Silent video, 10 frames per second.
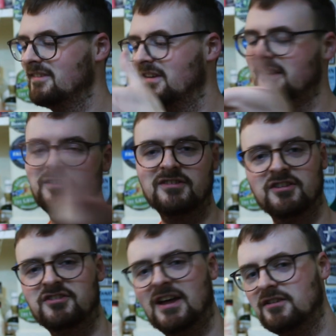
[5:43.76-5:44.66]
as it is
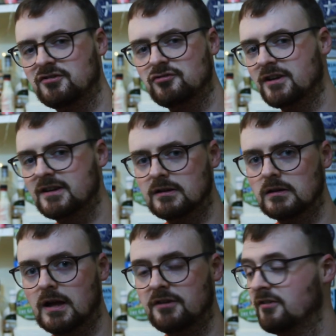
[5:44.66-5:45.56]
a standard drinking
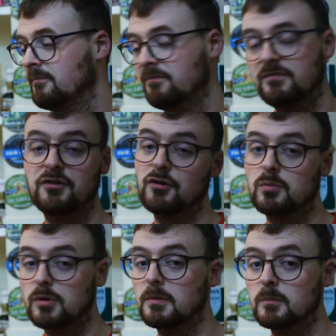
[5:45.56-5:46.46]
glass, there's
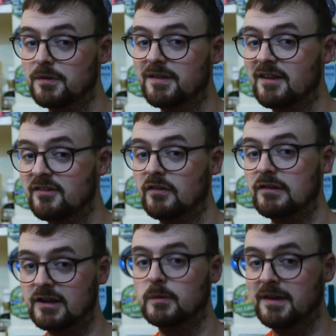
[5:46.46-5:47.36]
no problem with getting the
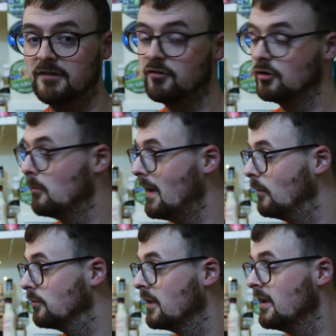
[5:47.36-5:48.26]
liquid into your
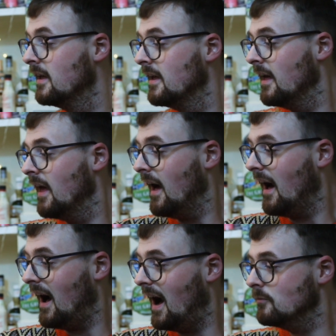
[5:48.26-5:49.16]
mouth.
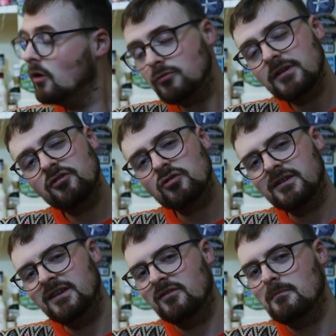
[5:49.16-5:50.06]
I'm not really sure
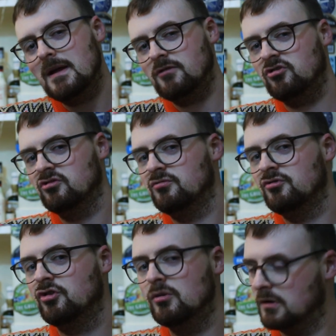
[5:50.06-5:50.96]
I need to
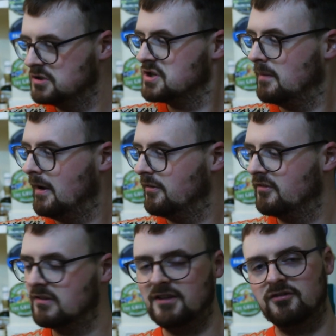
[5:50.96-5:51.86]
mention too much about
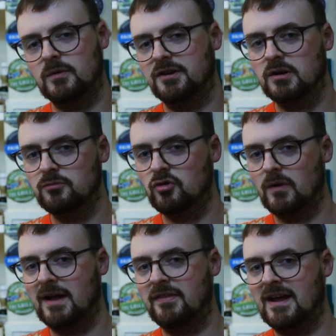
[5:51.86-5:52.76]
these glasses when it comes to
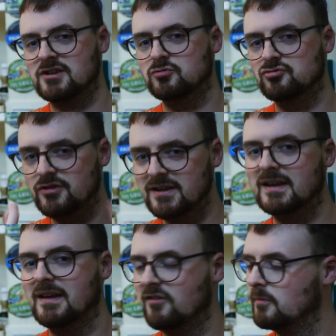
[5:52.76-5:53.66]
the actual
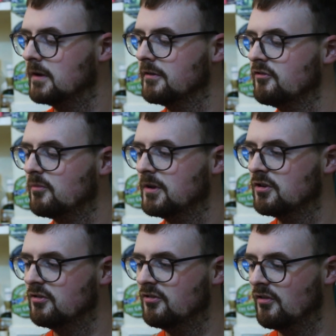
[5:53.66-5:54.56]
drinking experience,
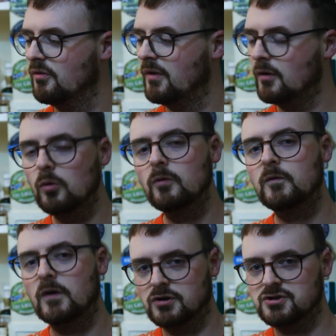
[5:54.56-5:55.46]
because they all
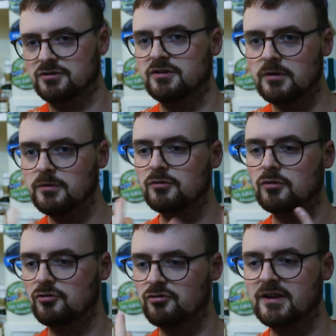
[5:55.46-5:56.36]
function. You know, you're
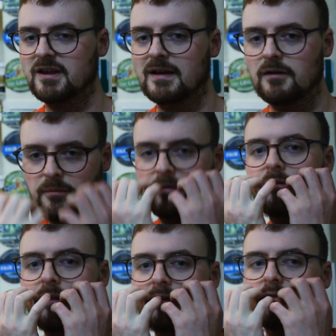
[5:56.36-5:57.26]
not drinking out of them and
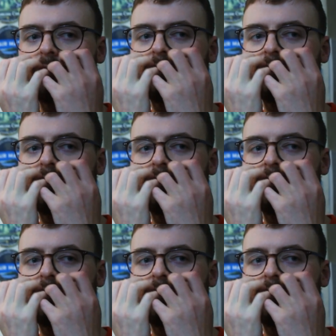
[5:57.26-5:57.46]
they're like